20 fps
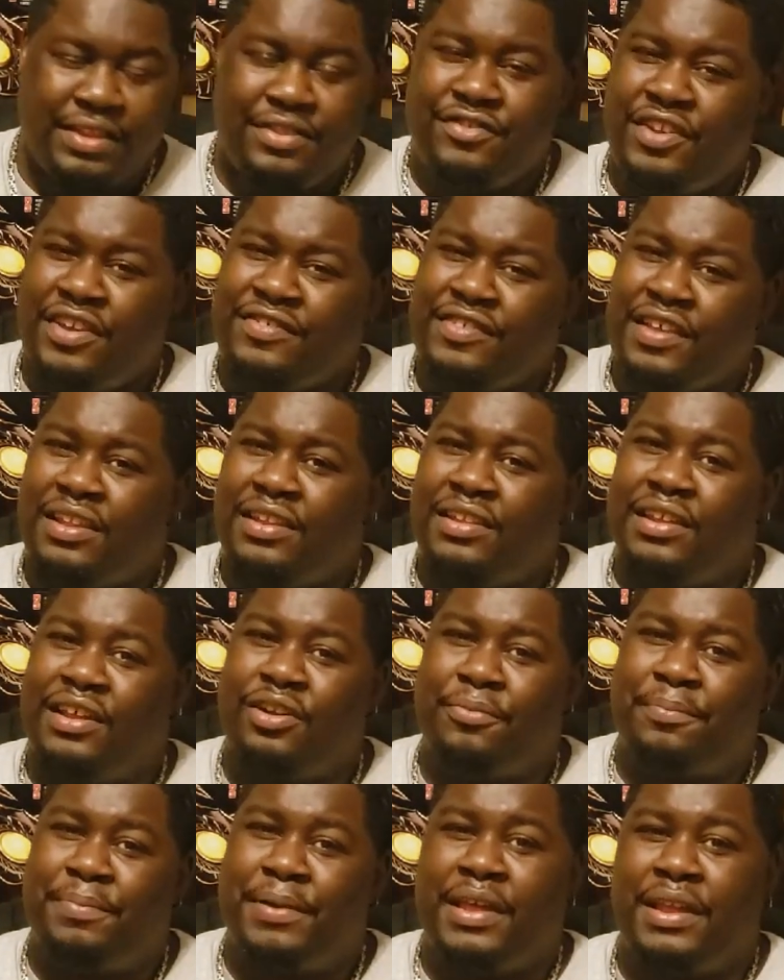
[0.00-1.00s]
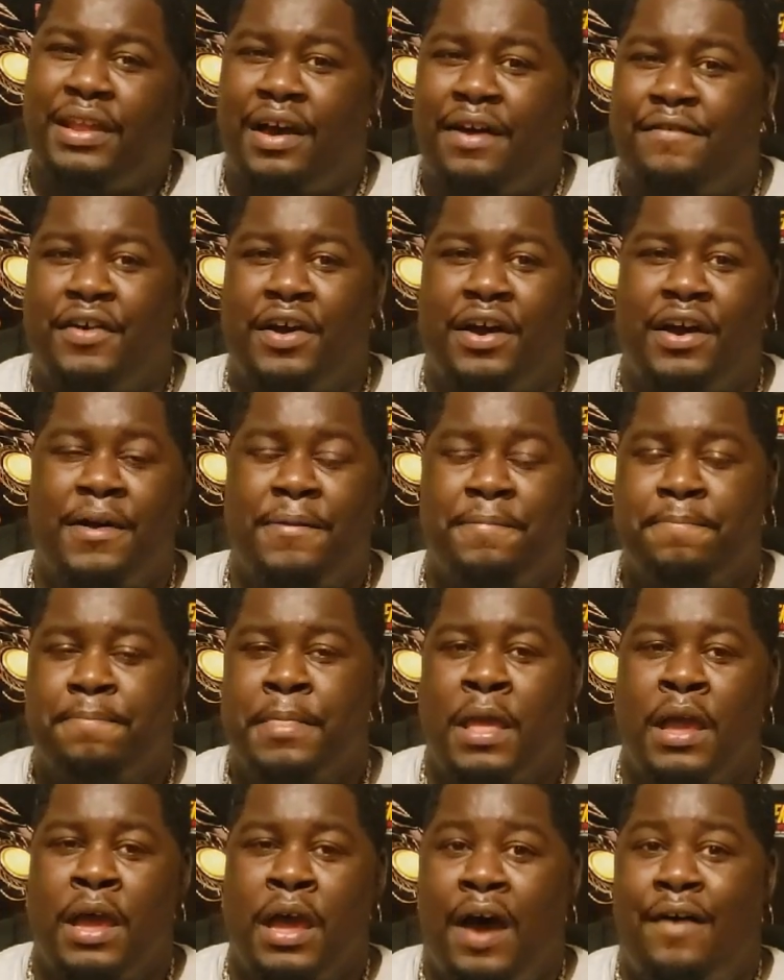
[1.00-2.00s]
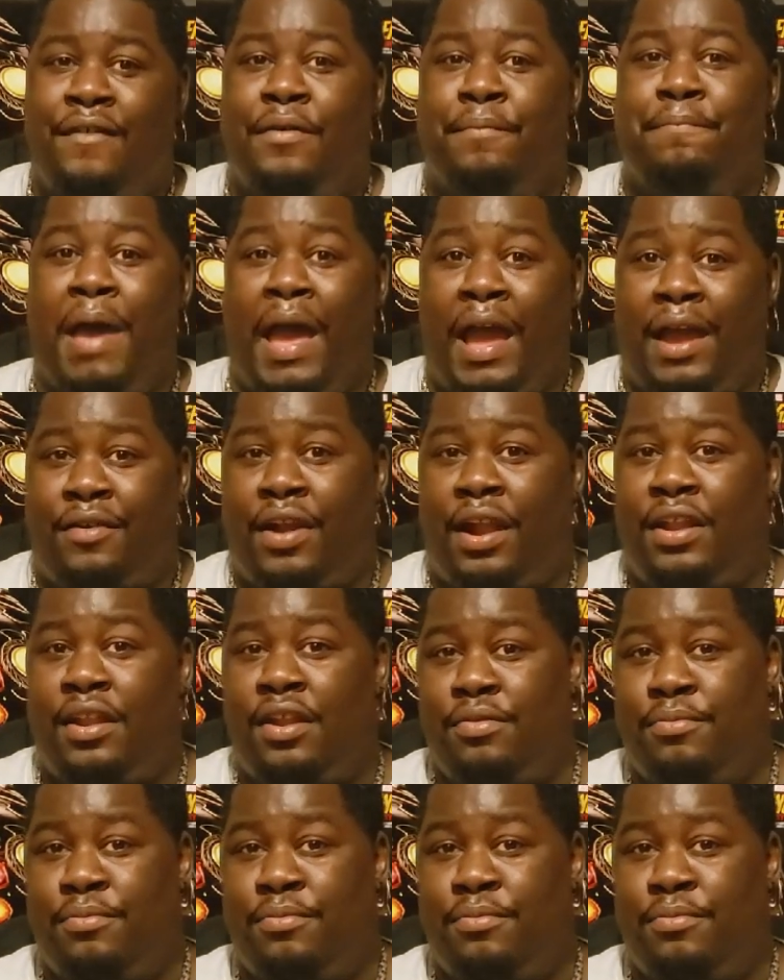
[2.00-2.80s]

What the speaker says: Just a little bit of a background